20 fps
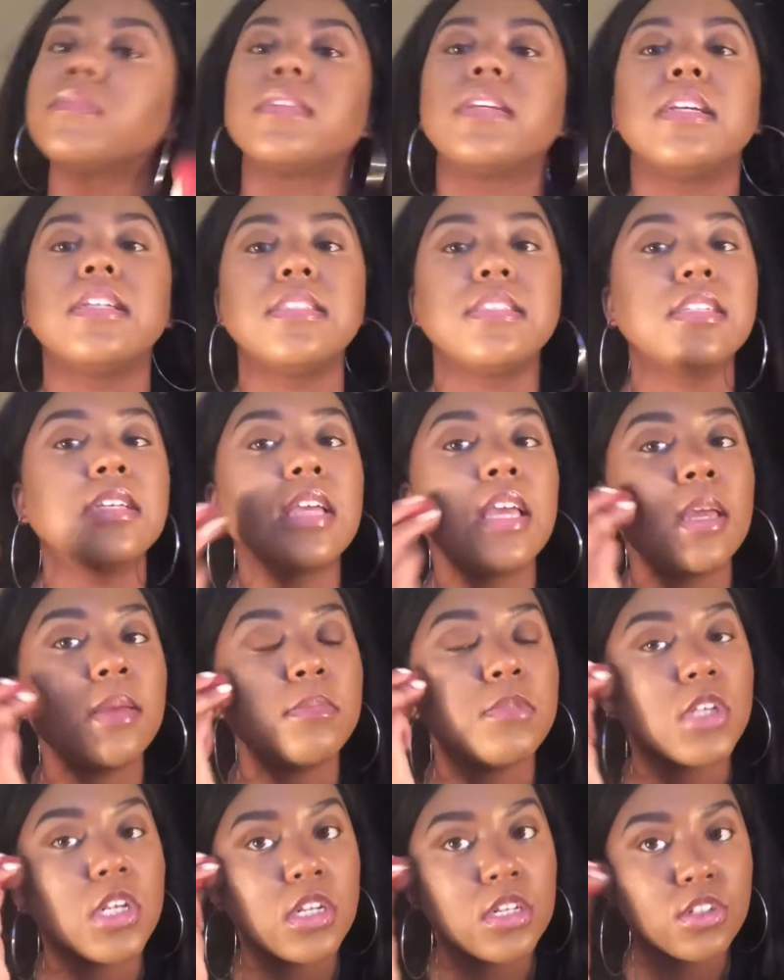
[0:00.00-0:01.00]
it's a game
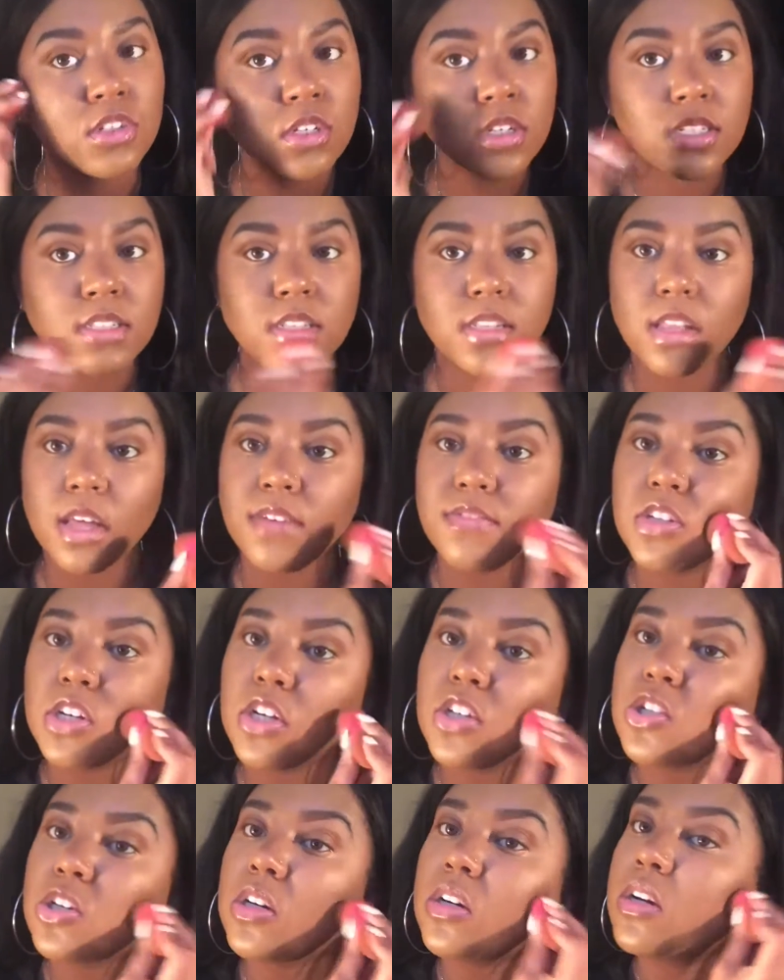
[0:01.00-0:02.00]
changer. It's a life
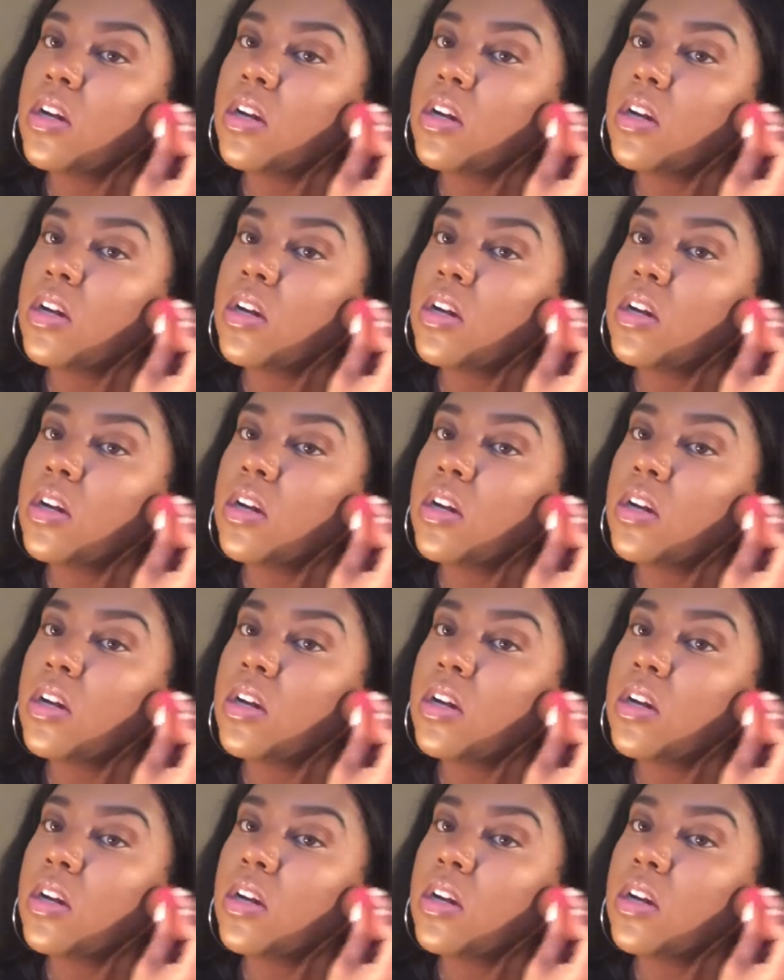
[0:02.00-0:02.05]
changer.